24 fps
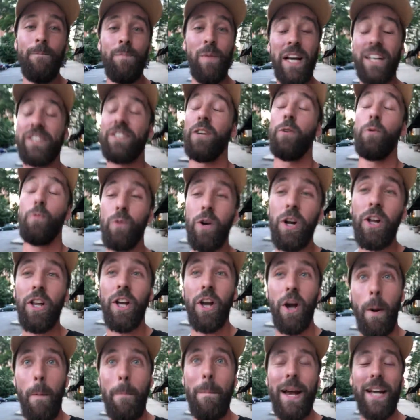It's a
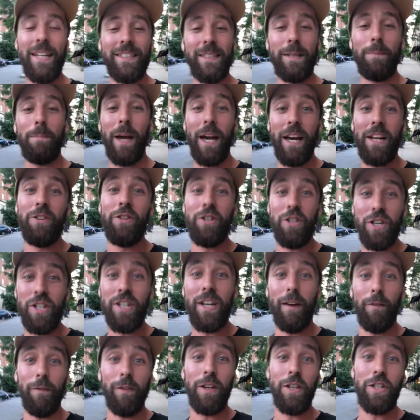really amazing band. You should
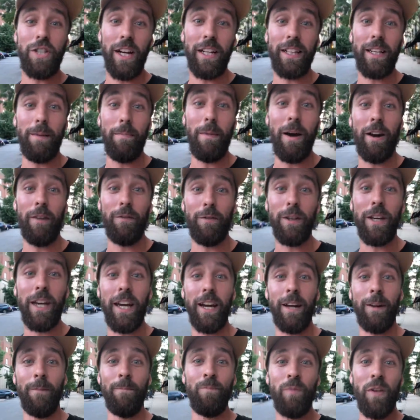definitely check them out if you
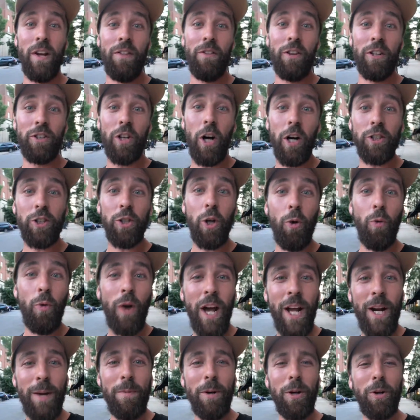can. There's also a
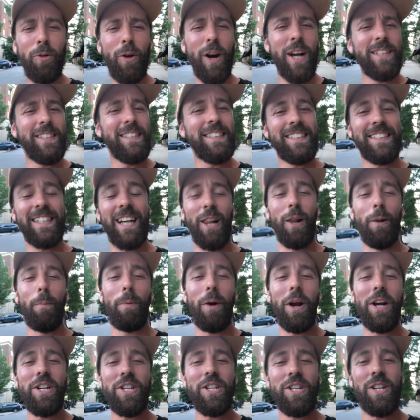random and crazy
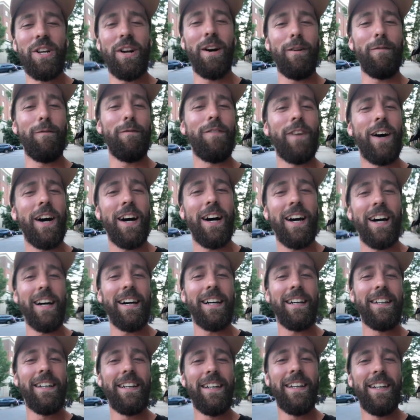celebration of, uh,
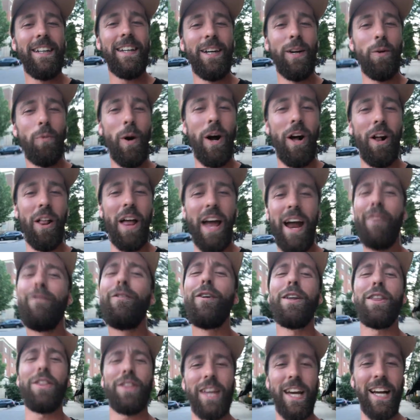well,
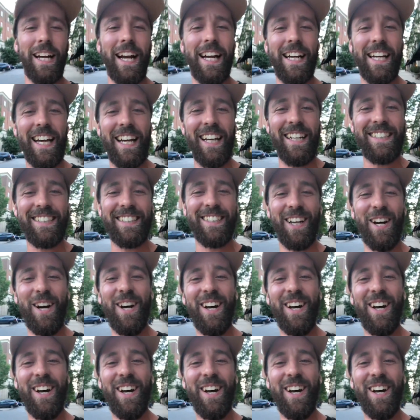everything, I guess,